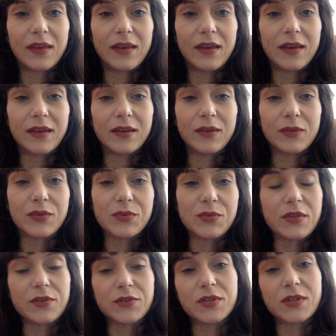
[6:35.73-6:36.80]
it, was one
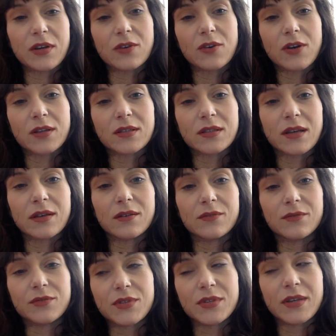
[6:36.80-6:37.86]
of those star-crossed
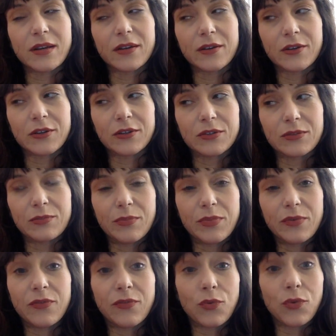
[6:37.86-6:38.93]
loves that occurred
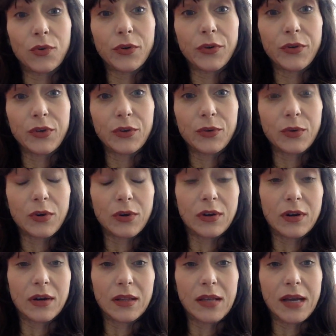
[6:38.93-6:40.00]
before you
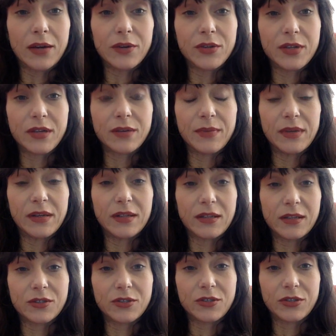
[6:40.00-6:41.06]
were allowed to commit
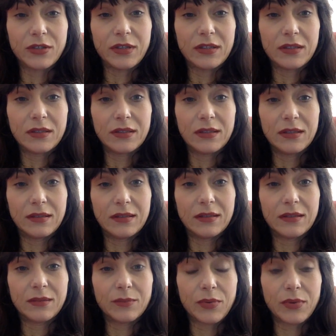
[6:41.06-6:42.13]
adultery in
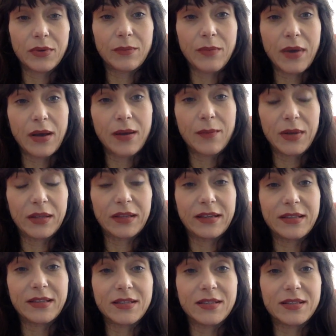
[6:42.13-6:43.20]

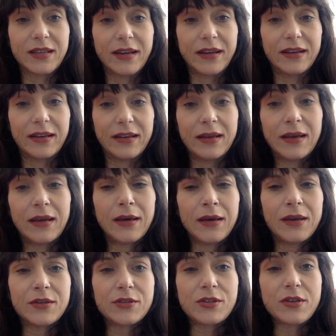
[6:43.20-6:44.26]
polite society.
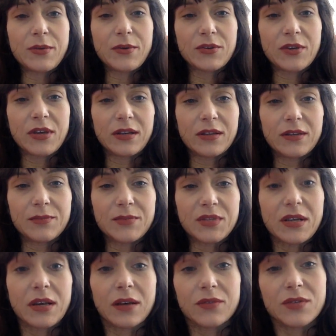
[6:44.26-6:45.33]
So they both killed
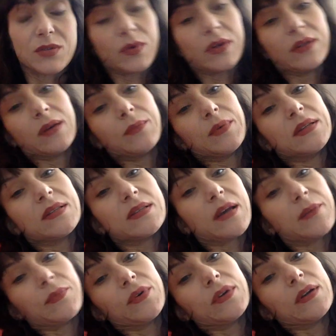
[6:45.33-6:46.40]
themselves and wound up on
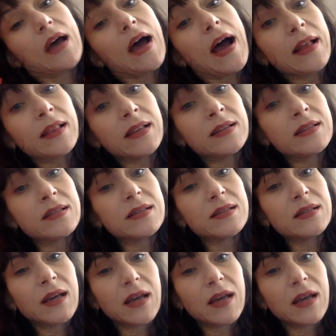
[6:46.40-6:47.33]
separate islands,